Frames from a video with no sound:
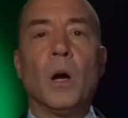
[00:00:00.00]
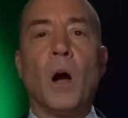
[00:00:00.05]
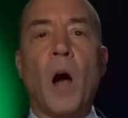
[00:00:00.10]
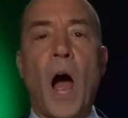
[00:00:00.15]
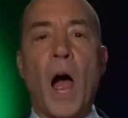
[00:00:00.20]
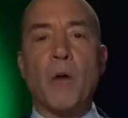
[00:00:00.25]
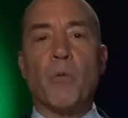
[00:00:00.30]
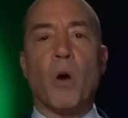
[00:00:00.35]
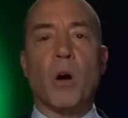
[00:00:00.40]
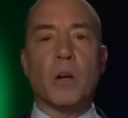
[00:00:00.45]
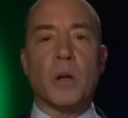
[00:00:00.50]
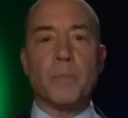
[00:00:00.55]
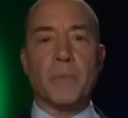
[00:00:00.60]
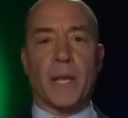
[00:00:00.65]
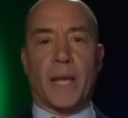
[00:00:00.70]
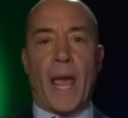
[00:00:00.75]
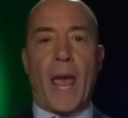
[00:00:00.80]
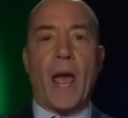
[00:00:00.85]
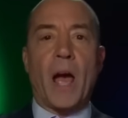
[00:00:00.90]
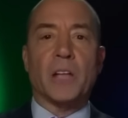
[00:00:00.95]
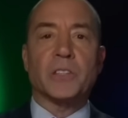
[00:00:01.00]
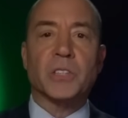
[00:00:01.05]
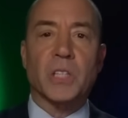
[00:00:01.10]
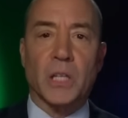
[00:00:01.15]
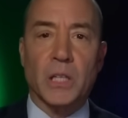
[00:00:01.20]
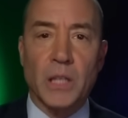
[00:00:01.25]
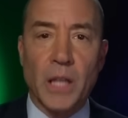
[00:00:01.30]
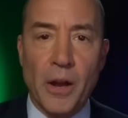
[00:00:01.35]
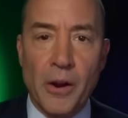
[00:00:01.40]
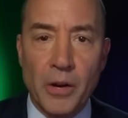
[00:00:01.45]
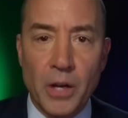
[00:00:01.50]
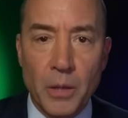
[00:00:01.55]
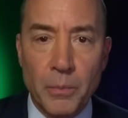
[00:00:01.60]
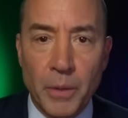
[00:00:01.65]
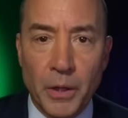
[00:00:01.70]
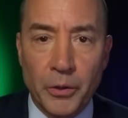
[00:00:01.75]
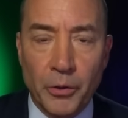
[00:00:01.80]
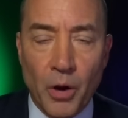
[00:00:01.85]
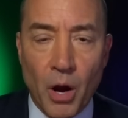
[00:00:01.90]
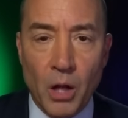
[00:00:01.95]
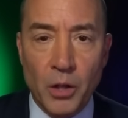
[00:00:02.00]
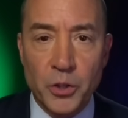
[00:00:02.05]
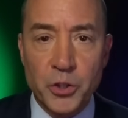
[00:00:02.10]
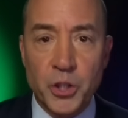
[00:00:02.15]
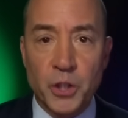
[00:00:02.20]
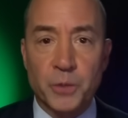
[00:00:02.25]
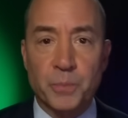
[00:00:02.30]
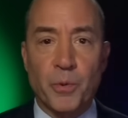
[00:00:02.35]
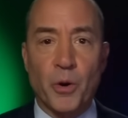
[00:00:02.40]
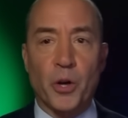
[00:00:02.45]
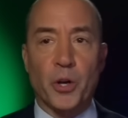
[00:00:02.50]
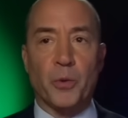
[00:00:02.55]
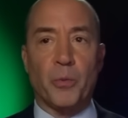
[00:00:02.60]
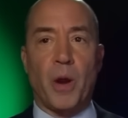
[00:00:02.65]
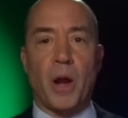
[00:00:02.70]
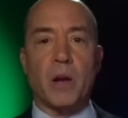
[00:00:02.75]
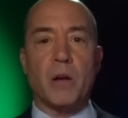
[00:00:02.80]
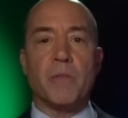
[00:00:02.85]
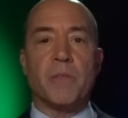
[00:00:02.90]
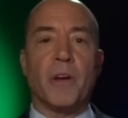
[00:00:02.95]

Hi, welcome to Chaos to Clarity. Meteorologist Bernie Rayno.